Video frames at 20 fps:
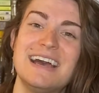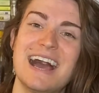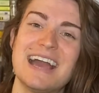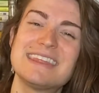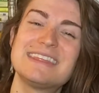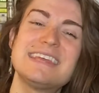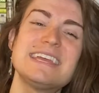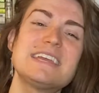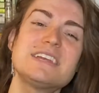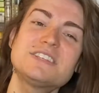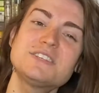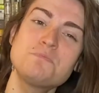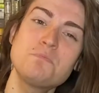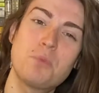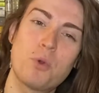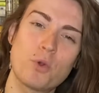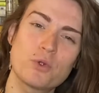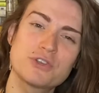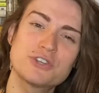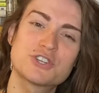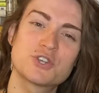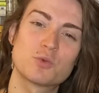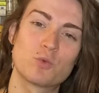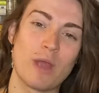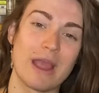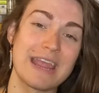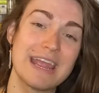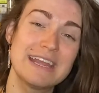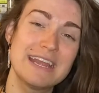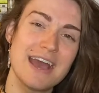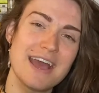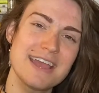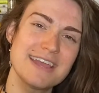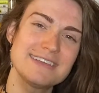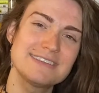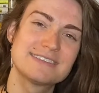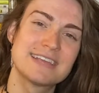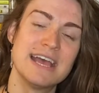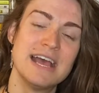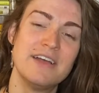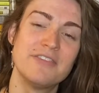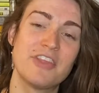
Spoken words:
I think it's important to recognize